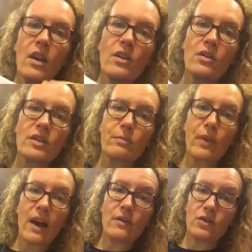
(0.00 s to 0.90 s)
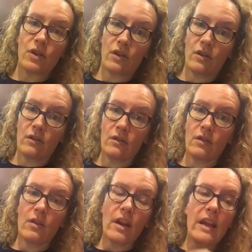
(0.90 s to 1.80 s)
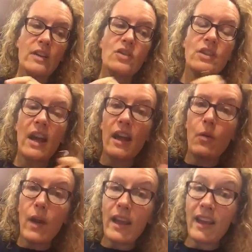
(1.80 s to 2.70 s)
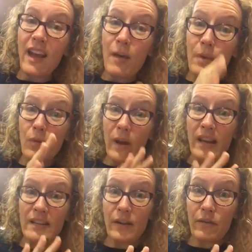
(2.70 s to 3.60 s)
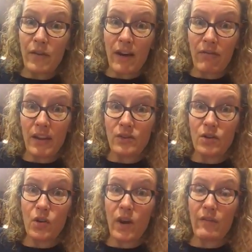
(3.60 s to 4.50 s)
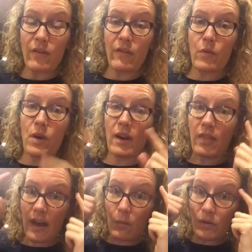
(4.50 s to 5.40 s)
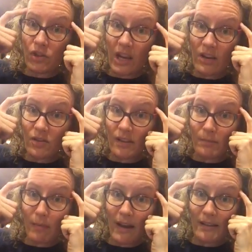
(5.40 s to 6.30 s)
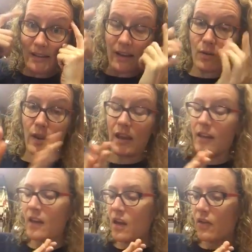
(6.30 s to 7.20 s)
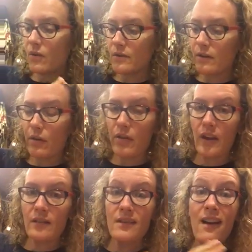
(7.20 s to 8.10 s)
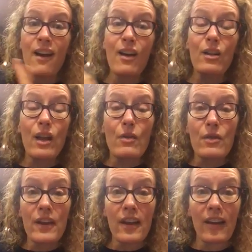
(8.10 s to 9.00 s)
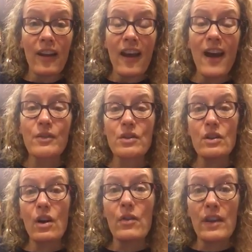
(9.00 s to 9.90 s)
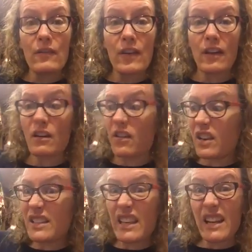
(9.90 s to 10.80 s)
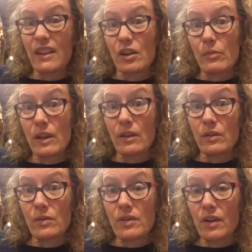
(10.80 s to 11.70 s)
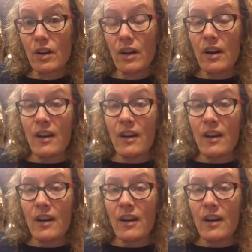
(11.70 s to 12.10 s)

Your Sprout journal. Each day, waking up and writing down 5 things you're grateful for. That will change this mindset, okay? Those little things. Clothing. How's your clothing feeling? Are things getting a little bit looser?